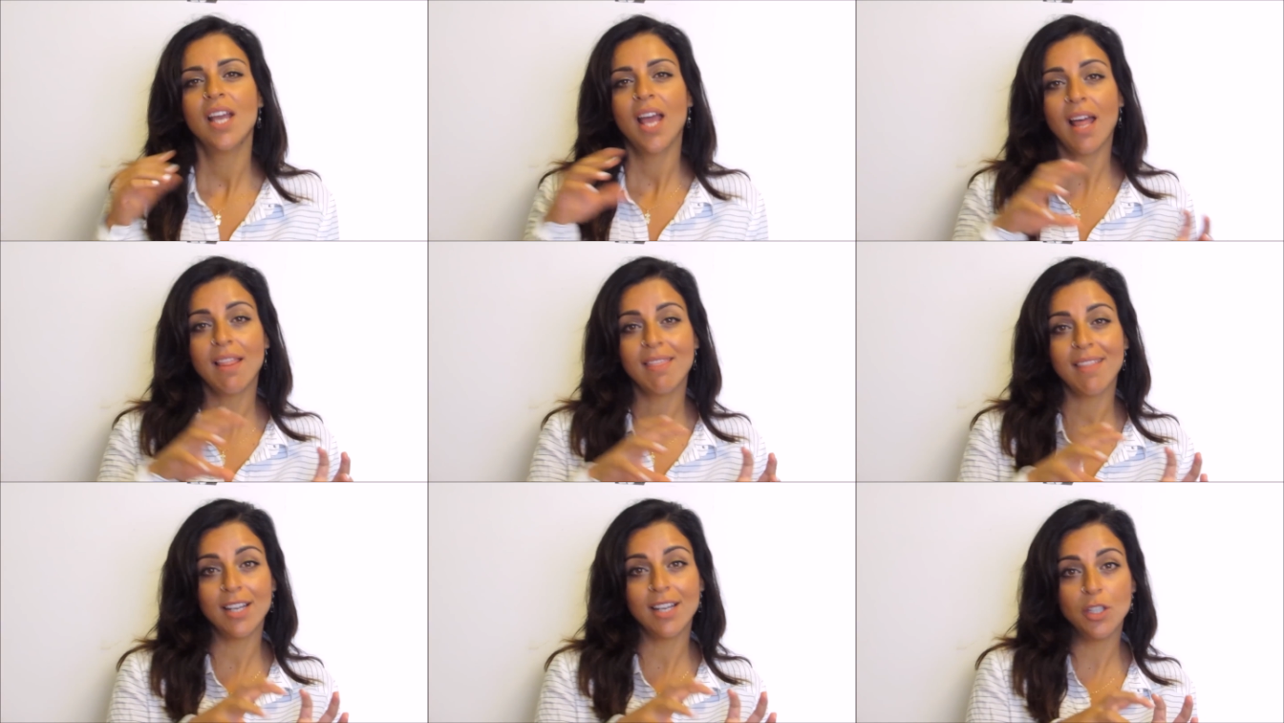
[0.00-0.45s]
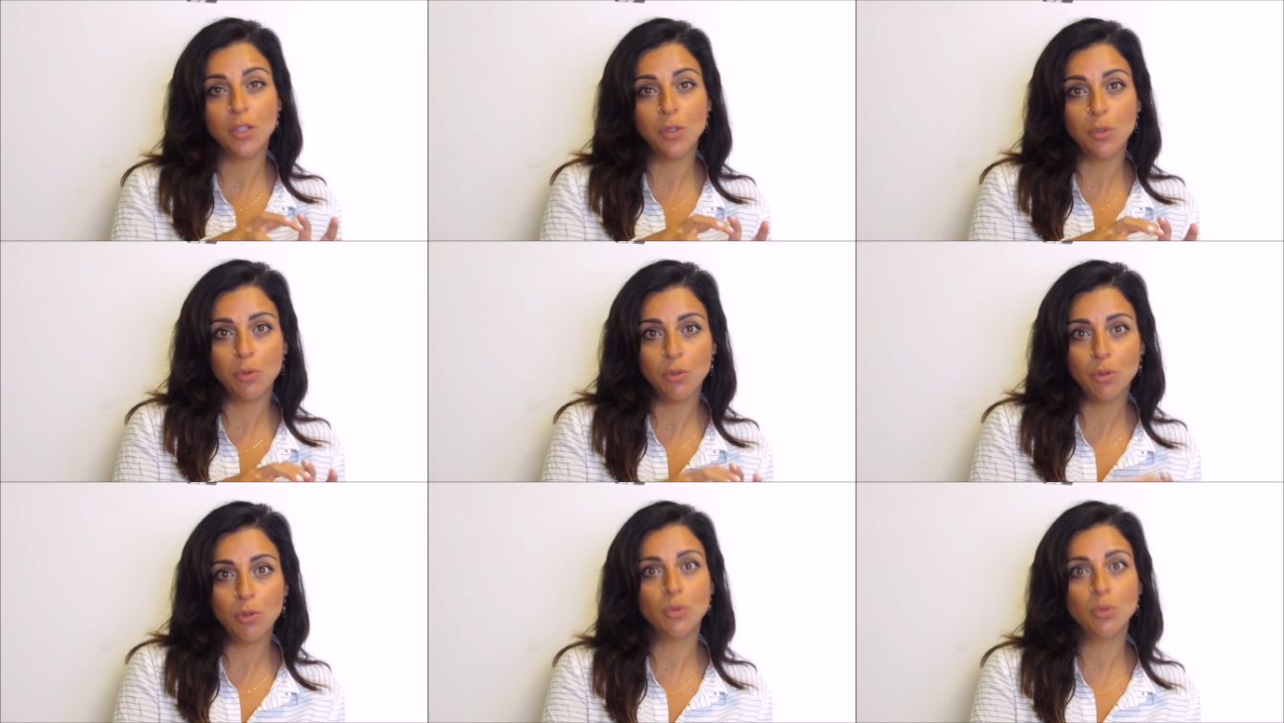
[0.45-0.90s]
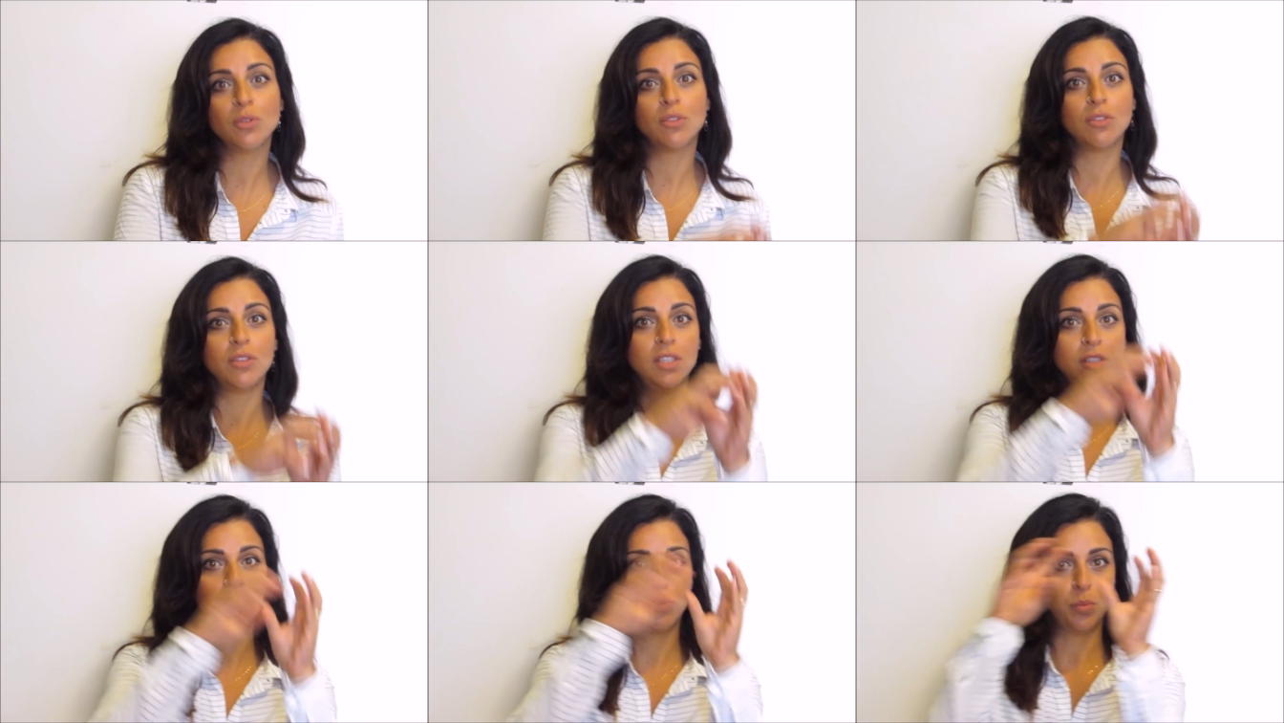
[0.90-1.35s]
and then you use
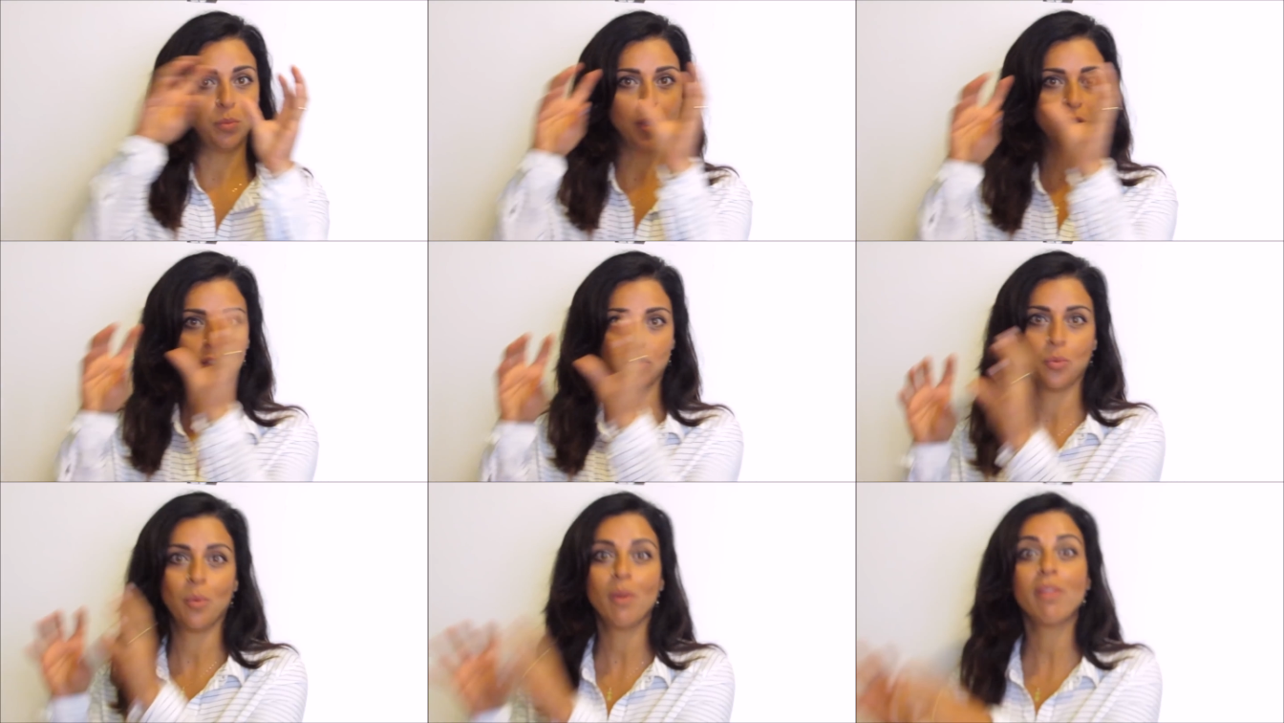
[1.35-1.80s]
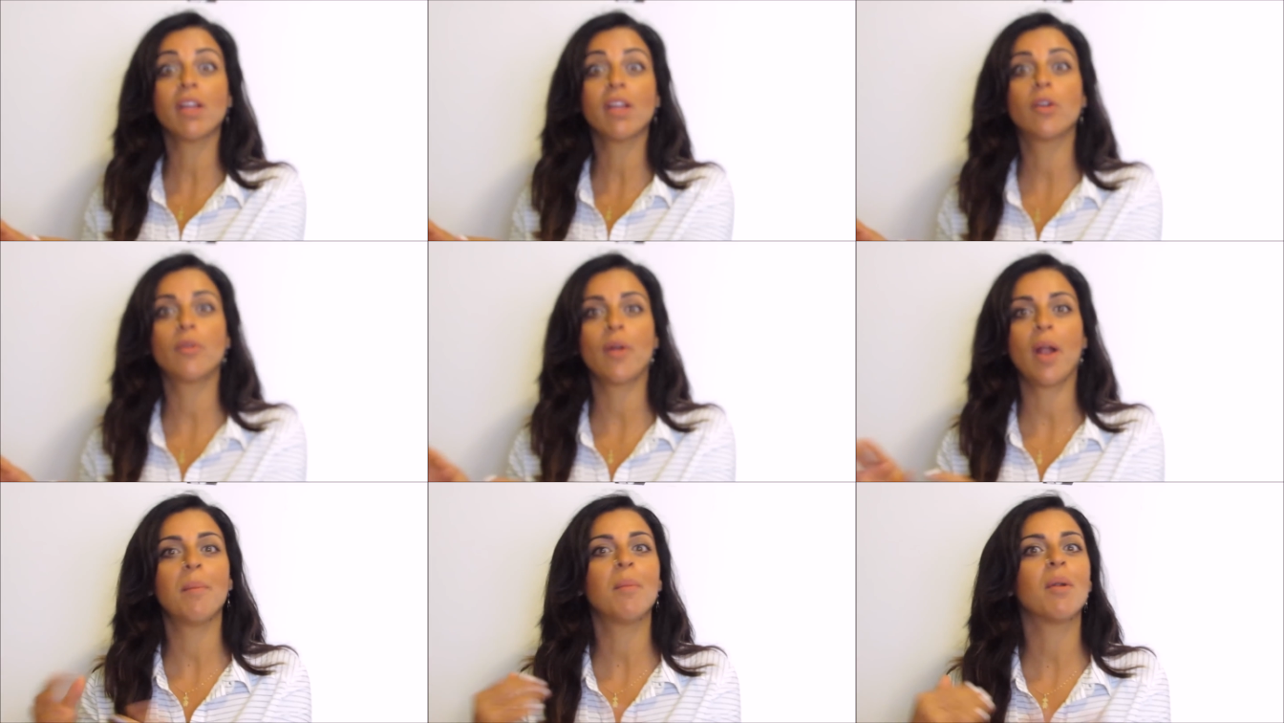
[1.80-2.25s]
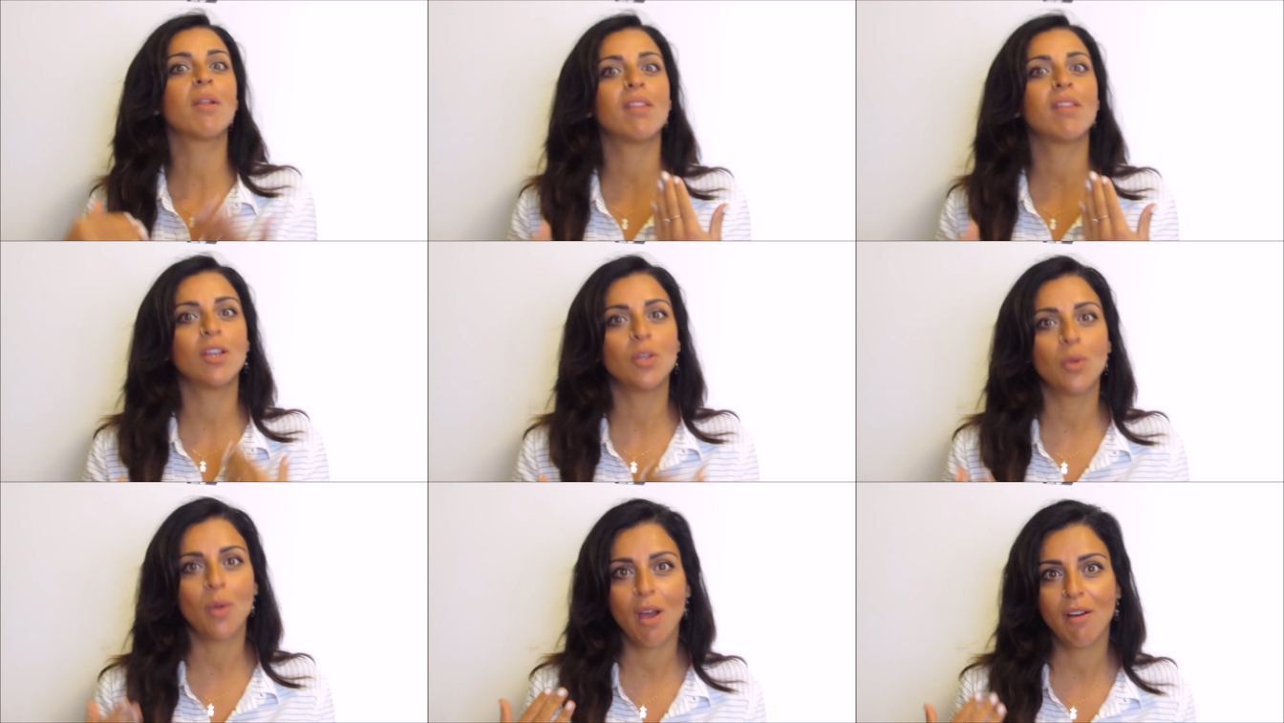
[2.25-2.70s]
these words with a grammar
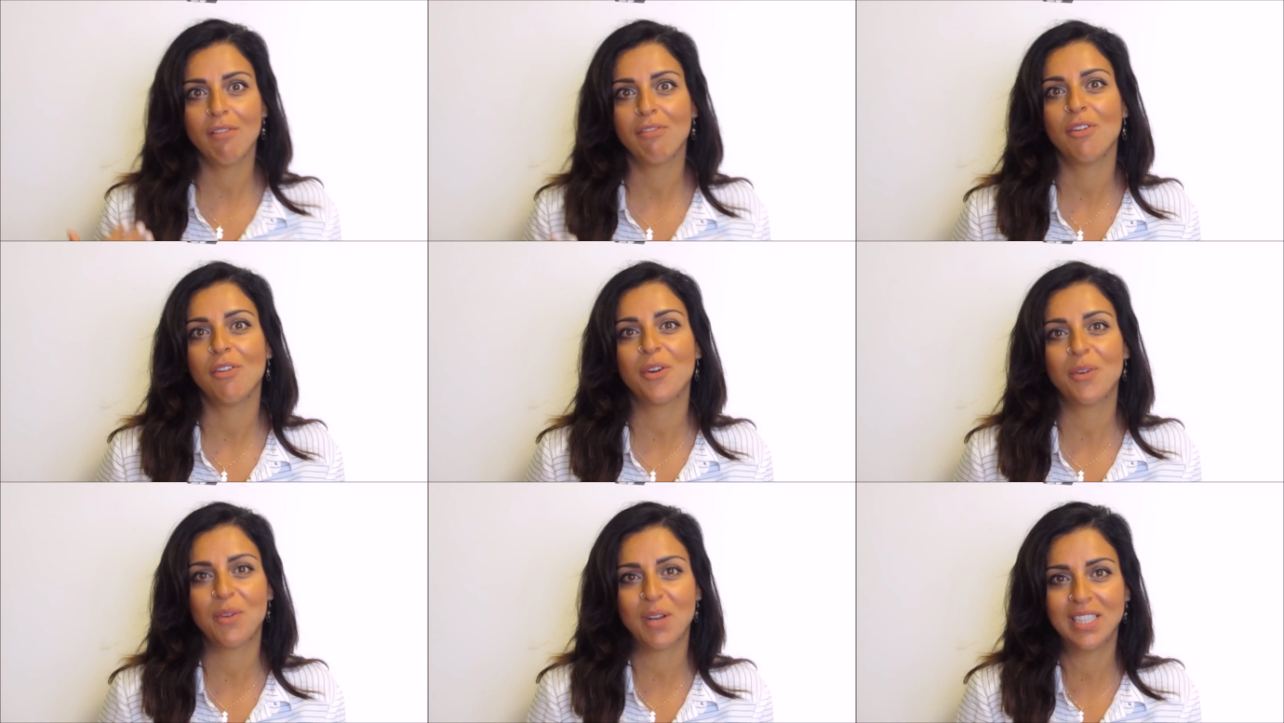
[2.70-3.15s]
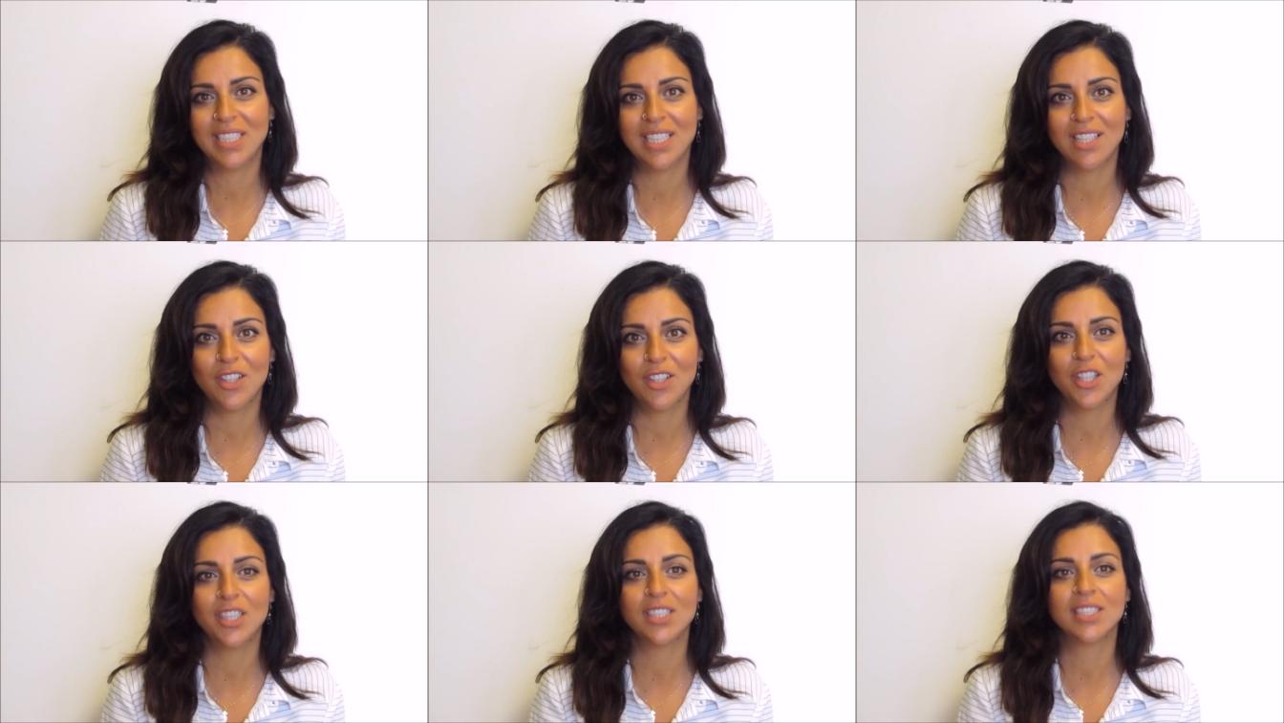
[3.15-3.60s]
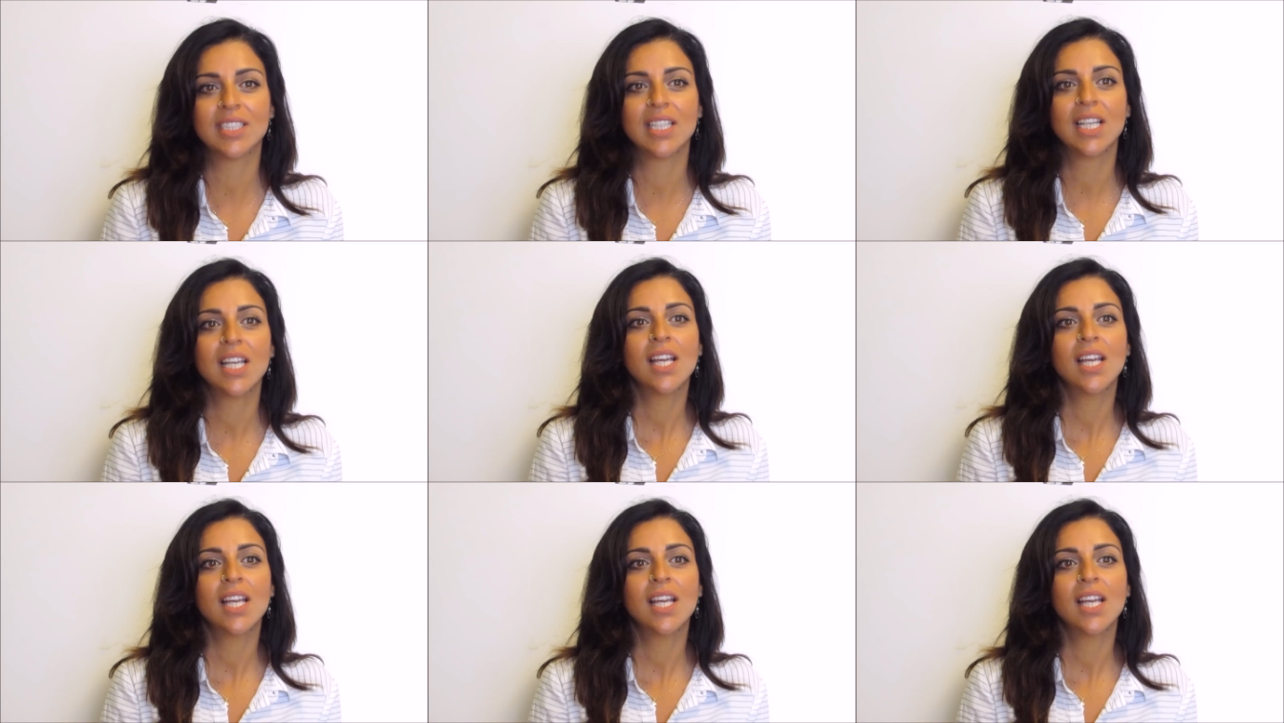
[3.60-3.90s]
that you have already learned